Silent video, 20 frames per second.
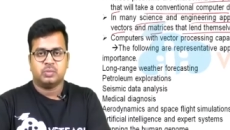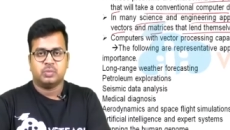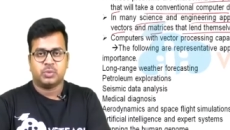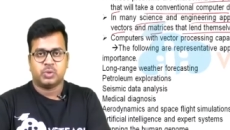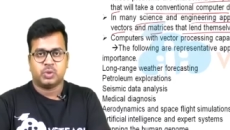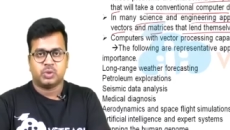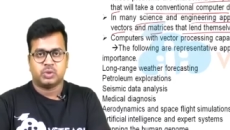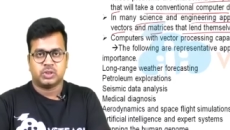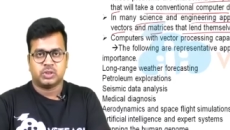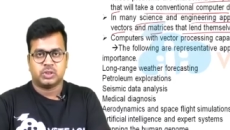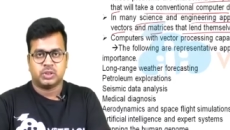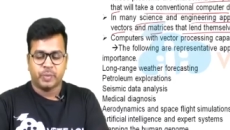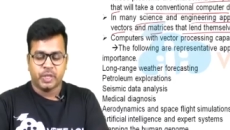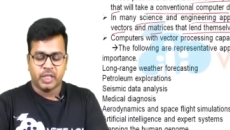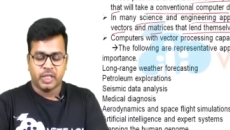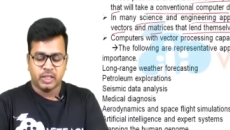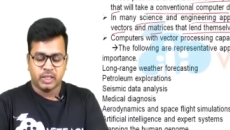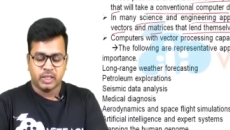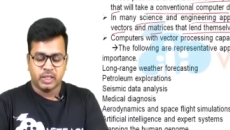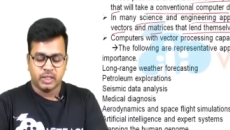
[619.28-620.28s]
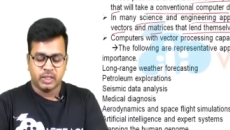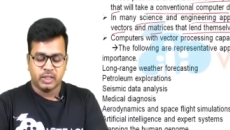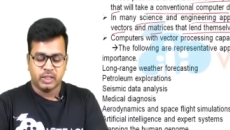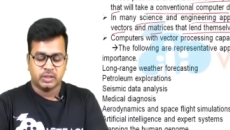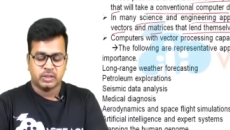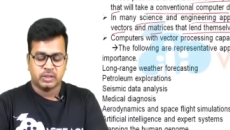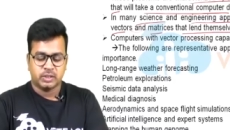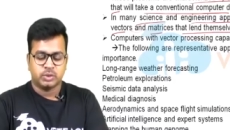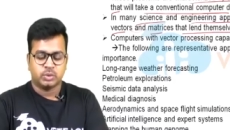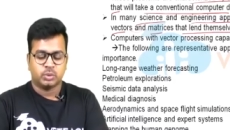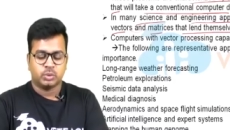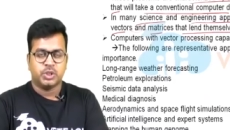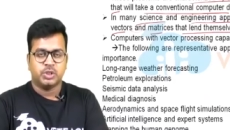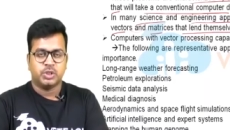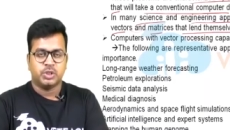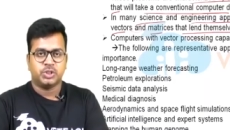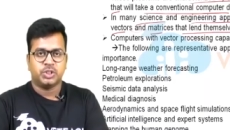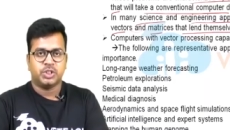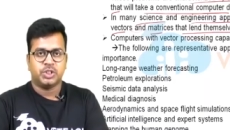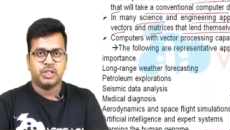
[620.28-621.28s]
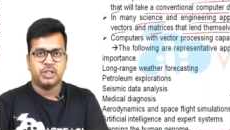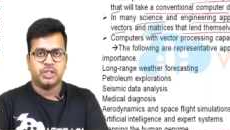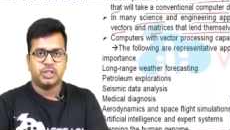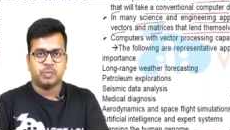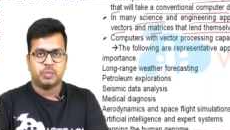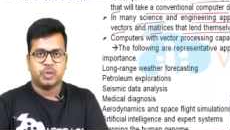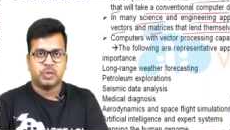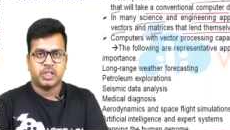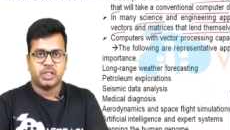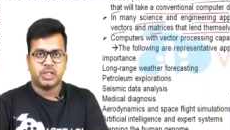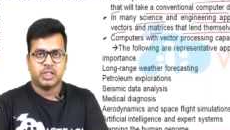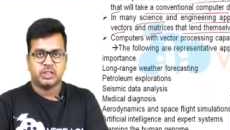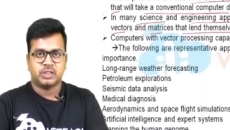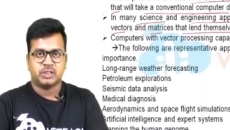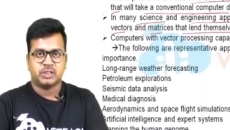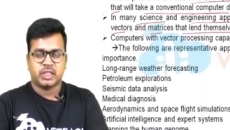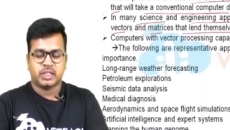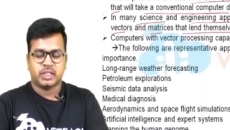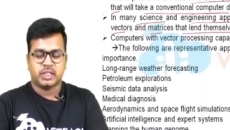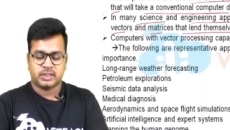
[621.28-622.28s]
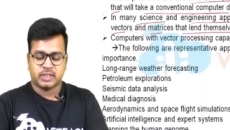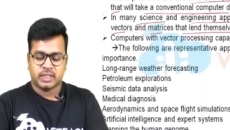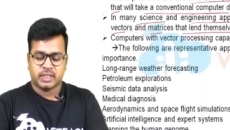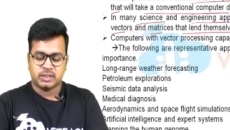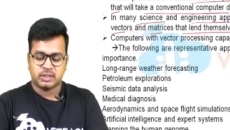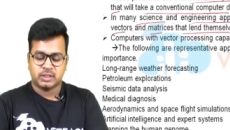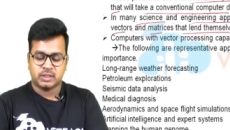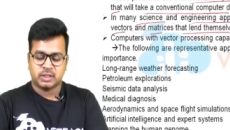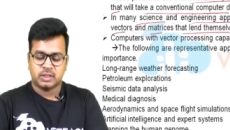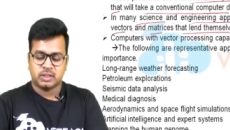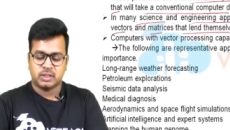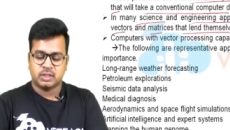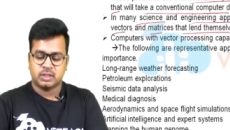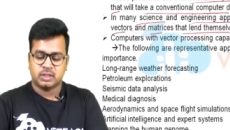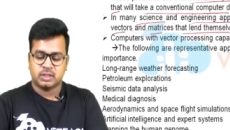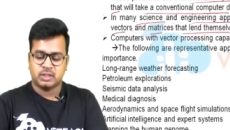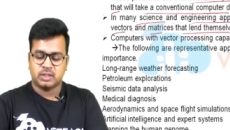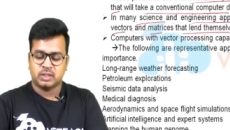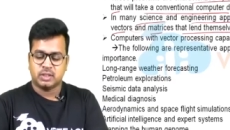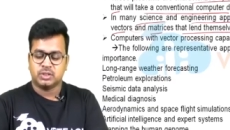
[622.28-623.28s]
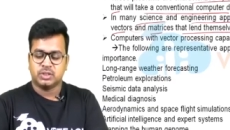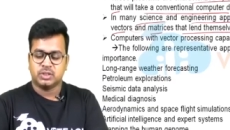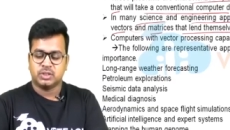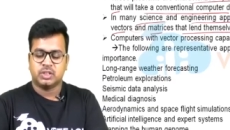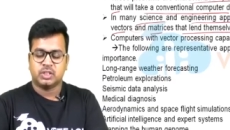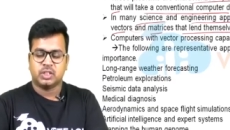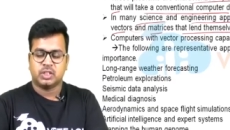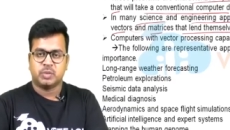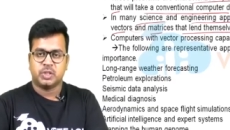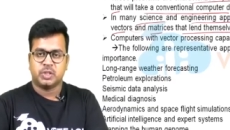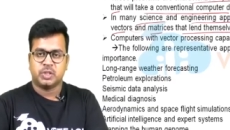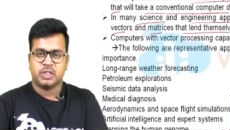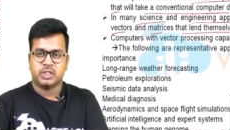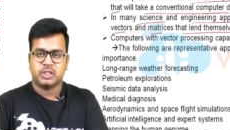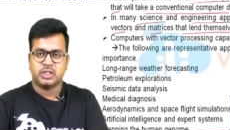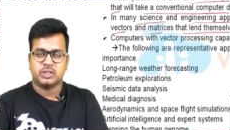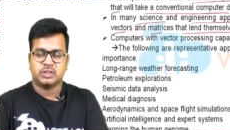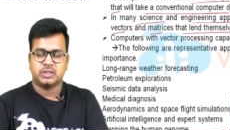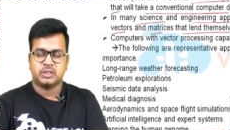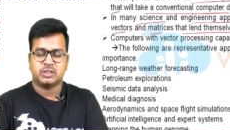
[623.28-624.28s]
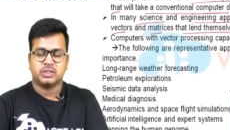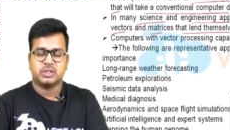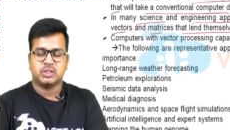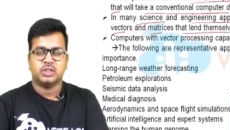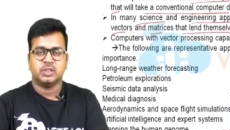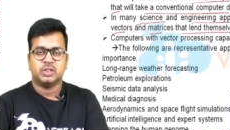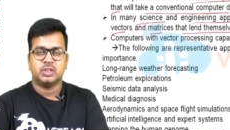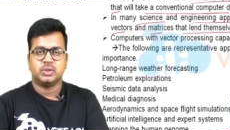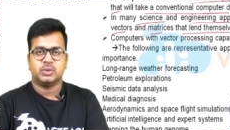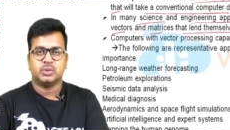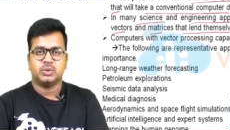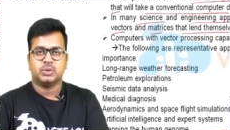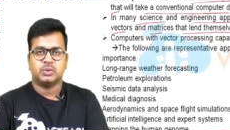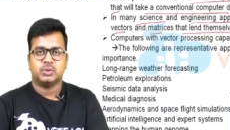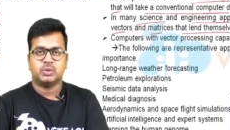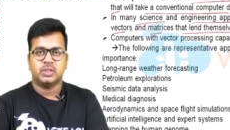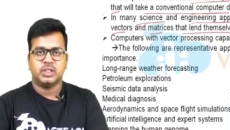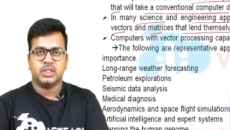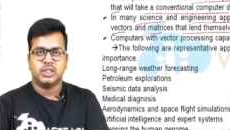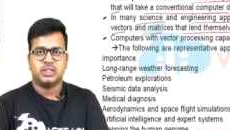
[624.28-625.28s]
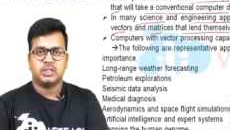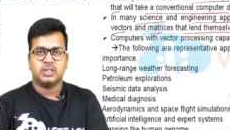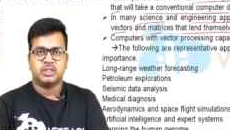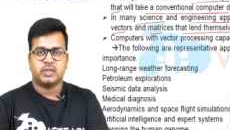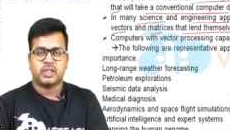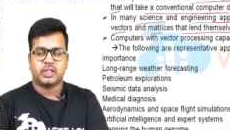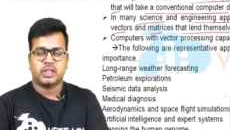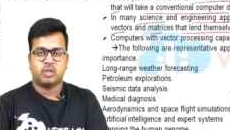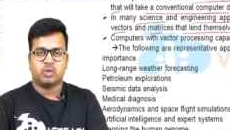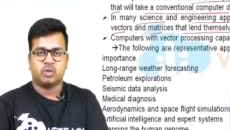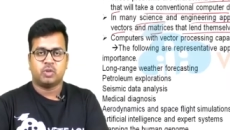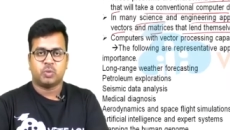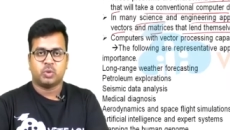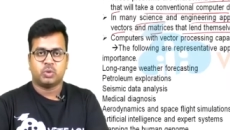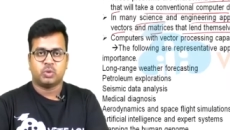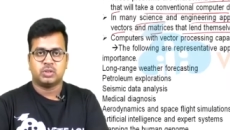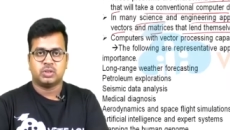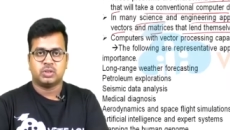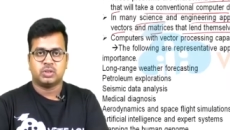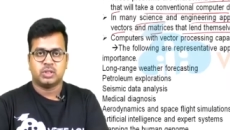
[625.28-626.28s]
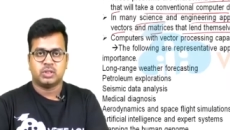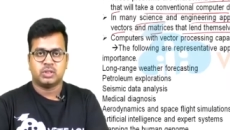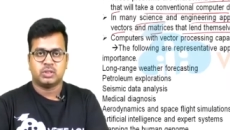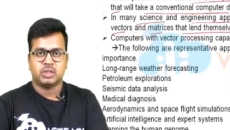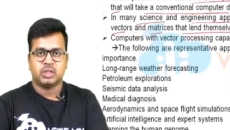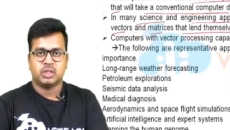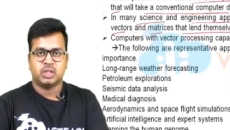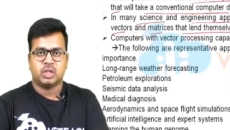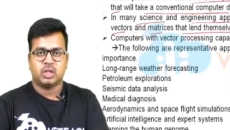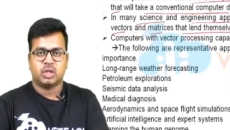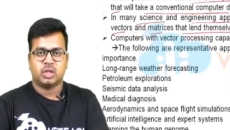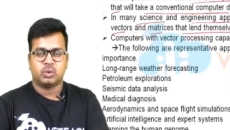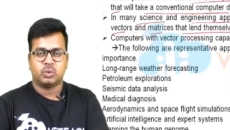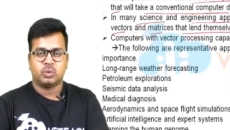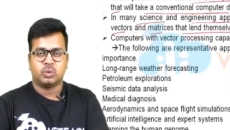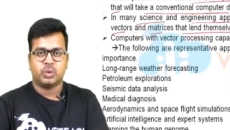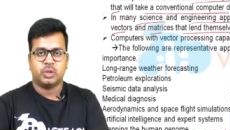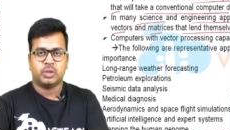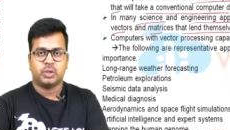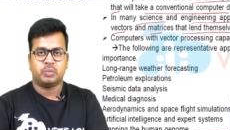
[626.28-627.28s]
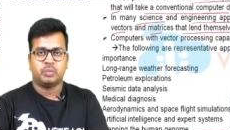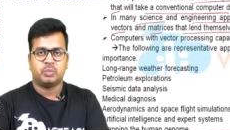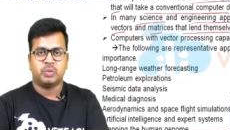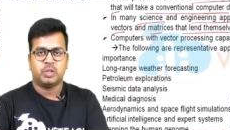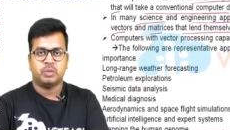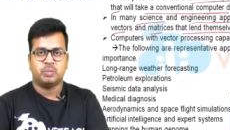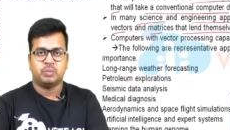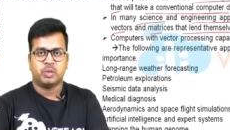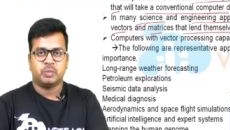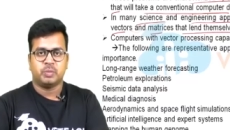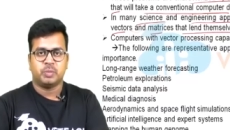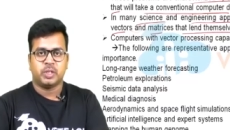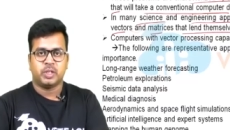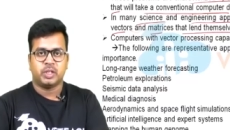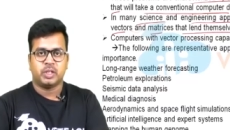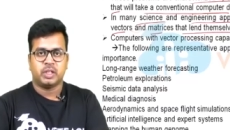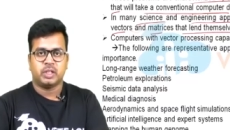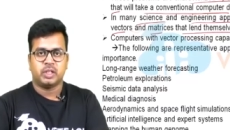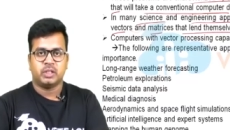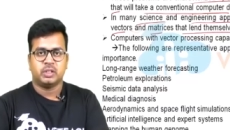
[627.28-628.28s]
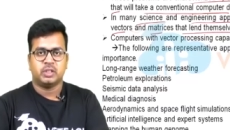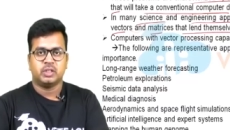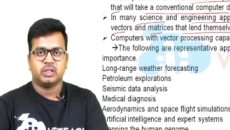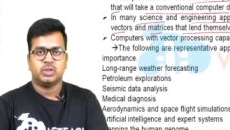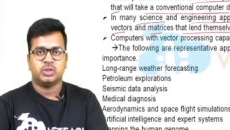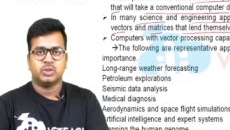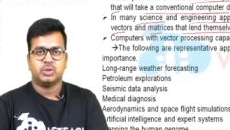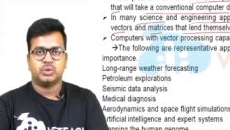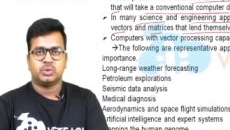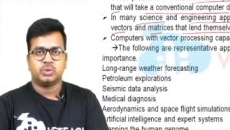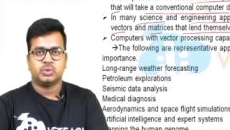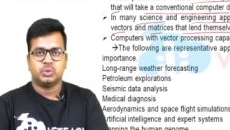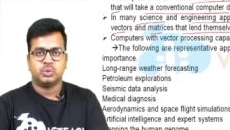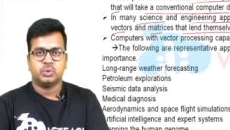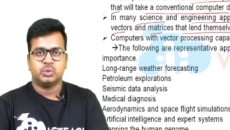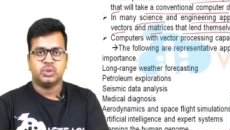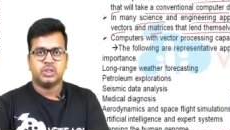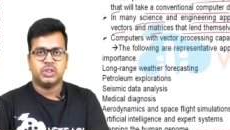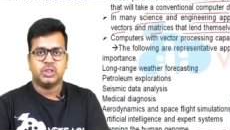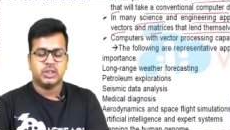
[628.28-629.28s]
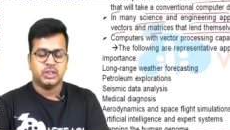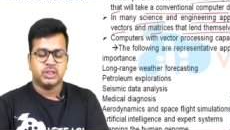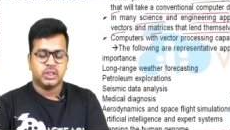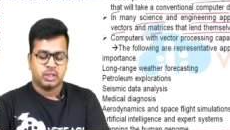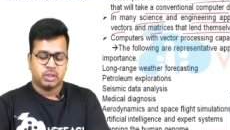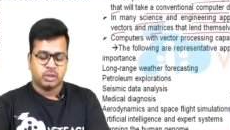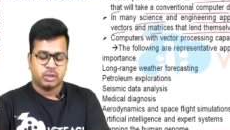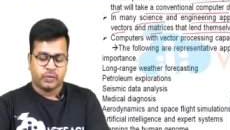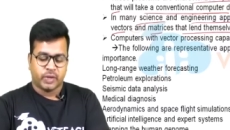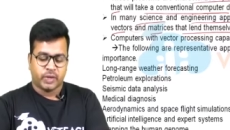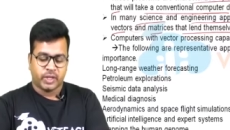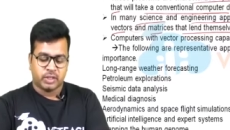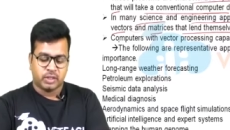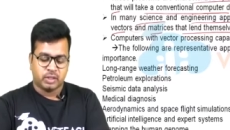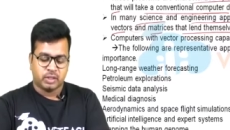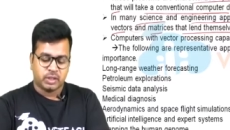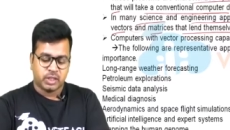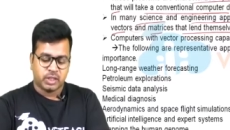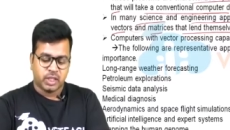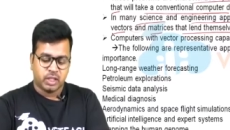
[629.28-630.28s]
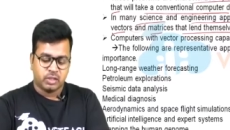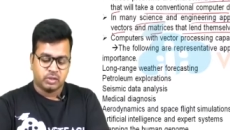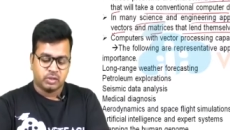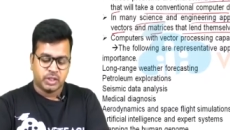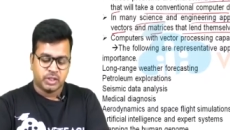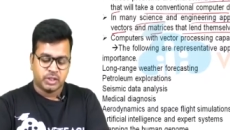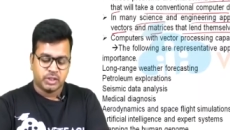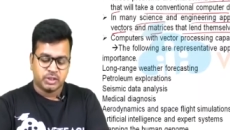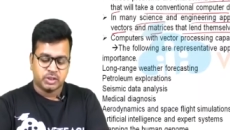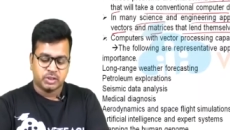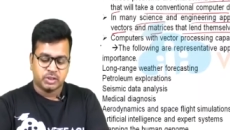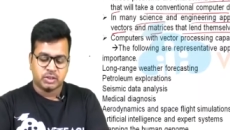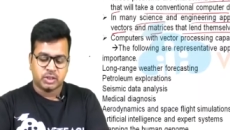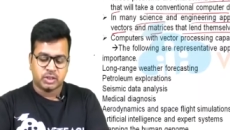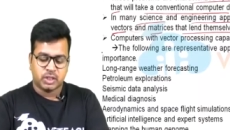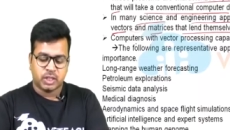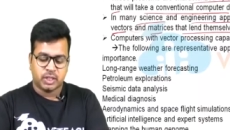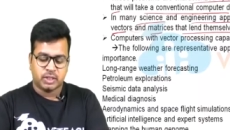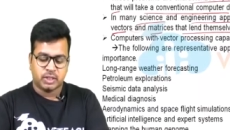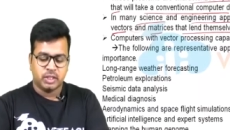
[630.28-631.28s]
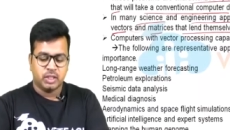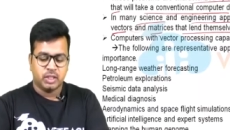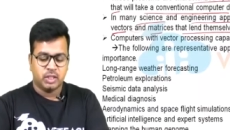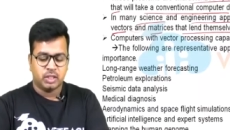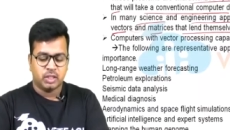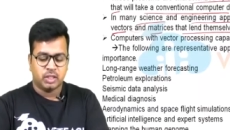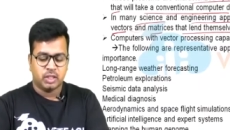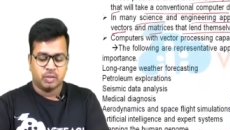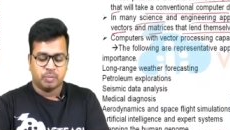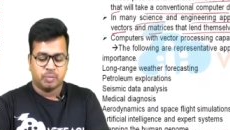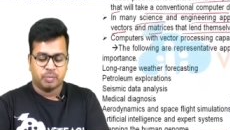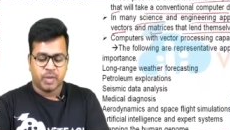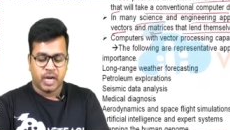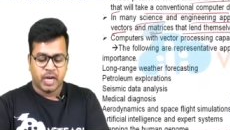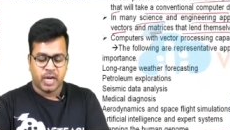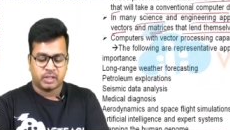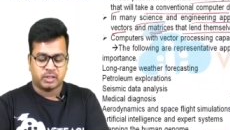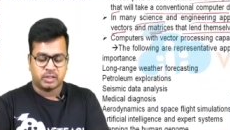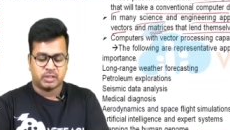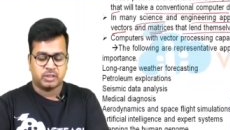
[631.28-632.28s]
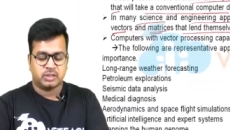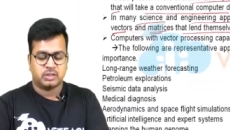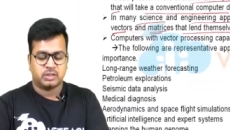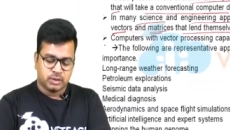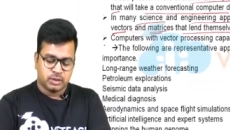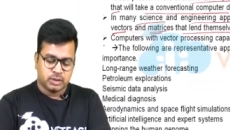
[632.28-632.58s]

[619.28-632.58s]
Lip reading: processing. Mainly, so engineering applications like science and engineering applications, so these vector processors are going to be implemented to do the vector calculations and the matrices.